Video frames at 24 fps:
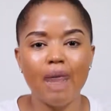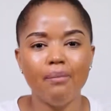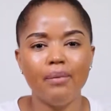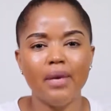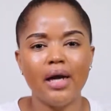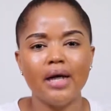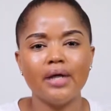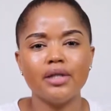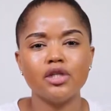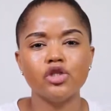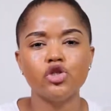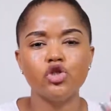
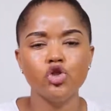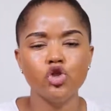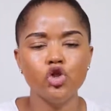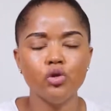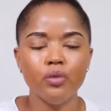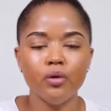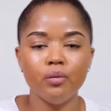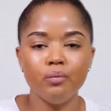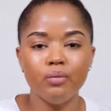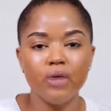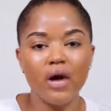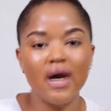like super
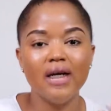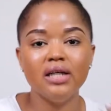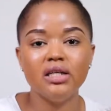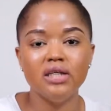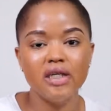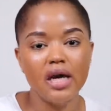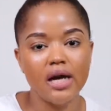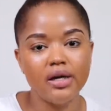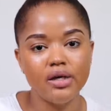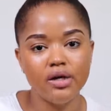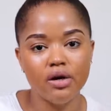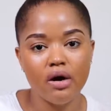bright
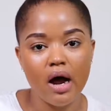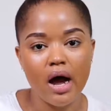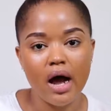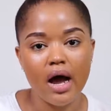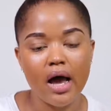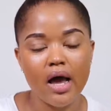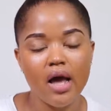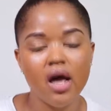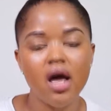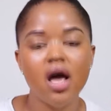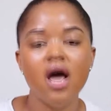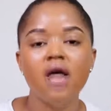under eye,